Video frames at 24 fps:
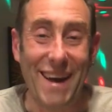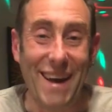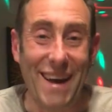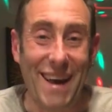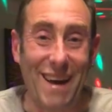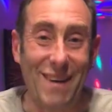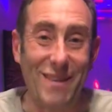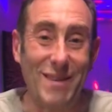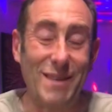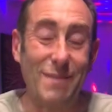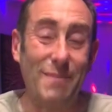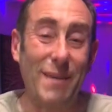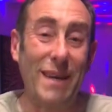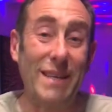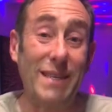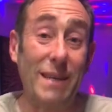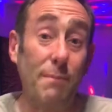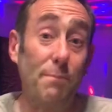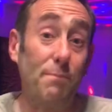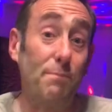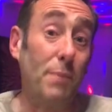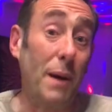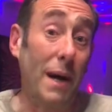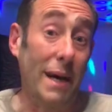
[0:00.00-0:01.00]
That was amazing.
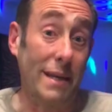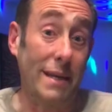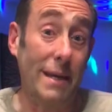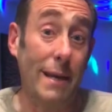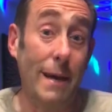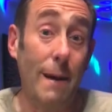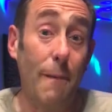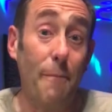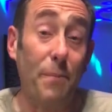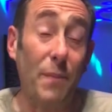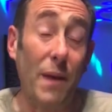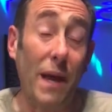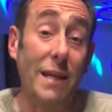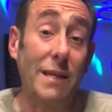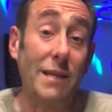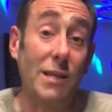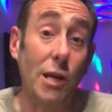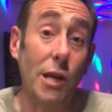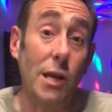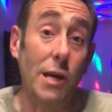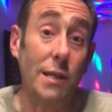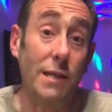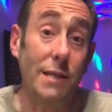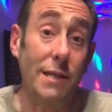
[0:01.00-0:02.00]
But it
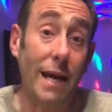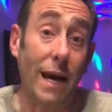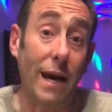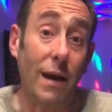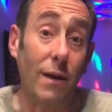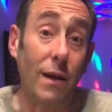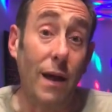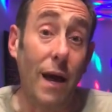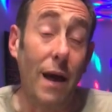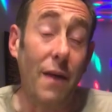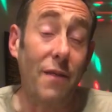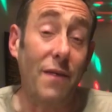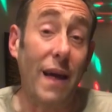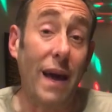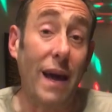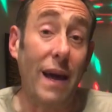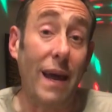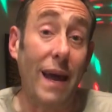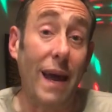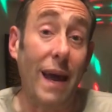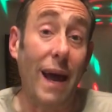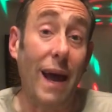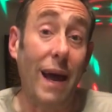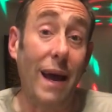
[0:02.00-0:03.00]
turns out
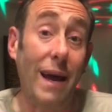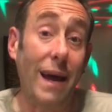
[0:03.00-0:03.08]
that